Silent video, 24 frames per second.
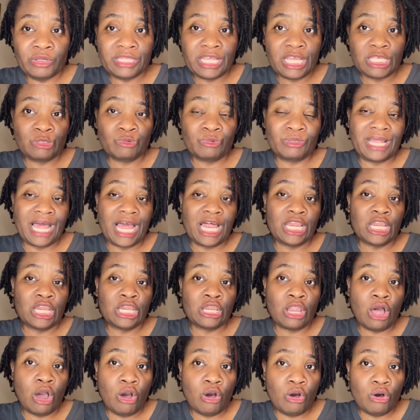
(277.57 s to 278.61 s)
That's what I
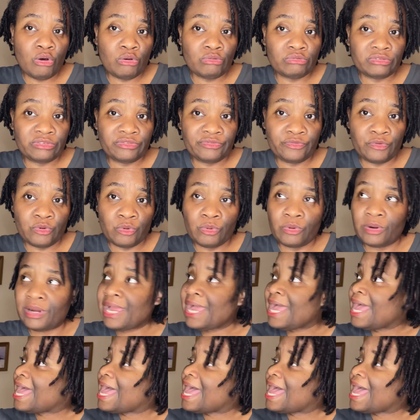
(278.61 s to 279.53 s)
longed for.